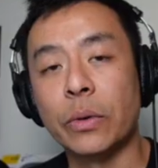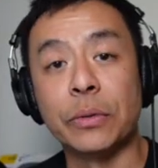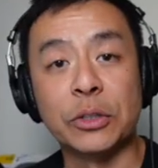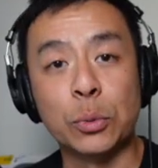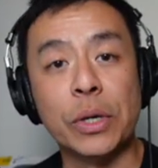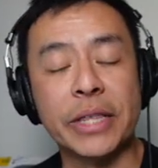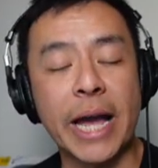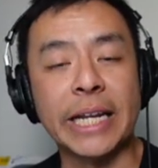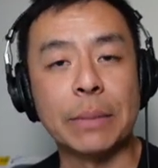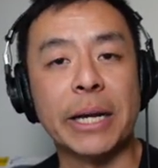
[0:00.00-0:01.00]
whether it's worth
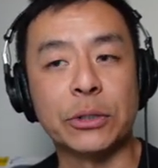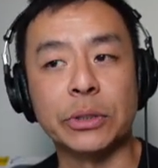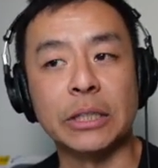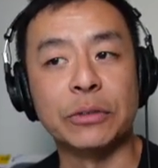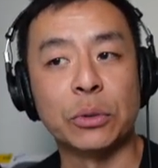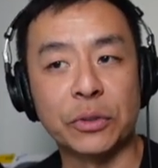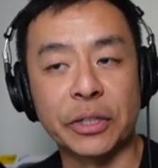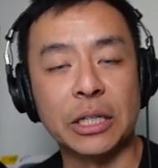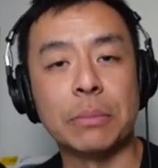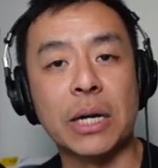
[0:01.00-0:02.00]
adding a battery if you're also
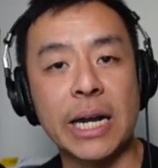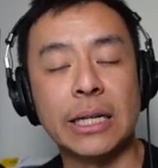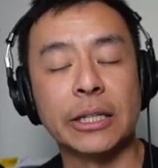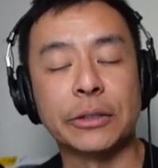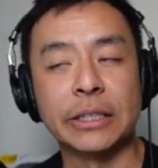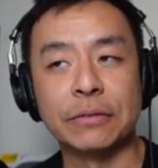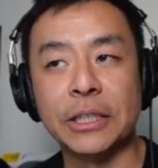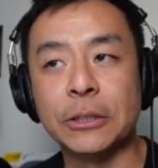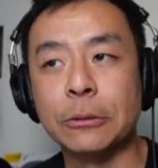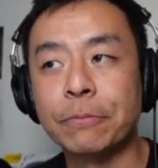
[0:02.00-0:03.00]
going to buy an electric
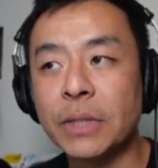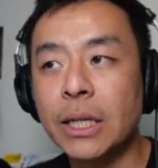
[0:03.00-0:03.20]
vehicle.